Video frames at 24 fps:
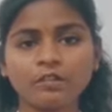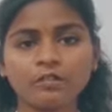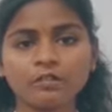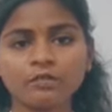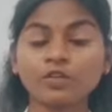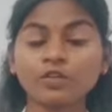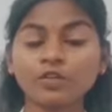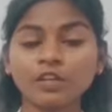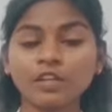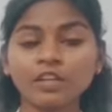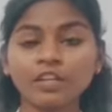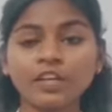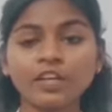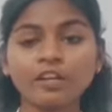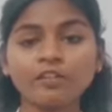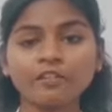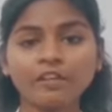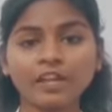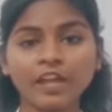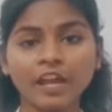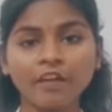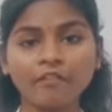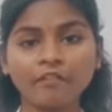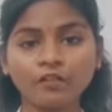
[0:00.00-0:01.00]
So here
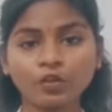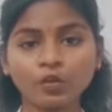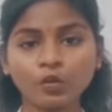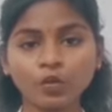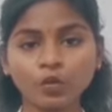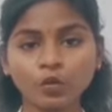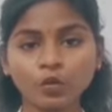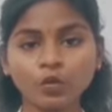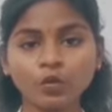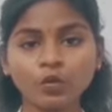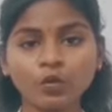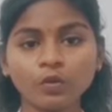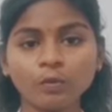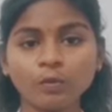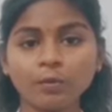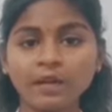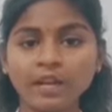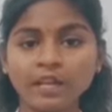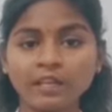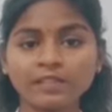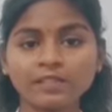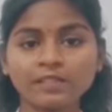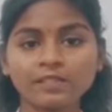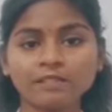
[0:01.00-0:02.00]
we have to do
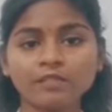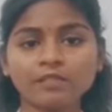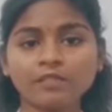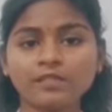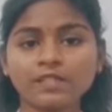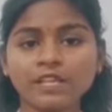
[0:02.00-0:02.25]
breast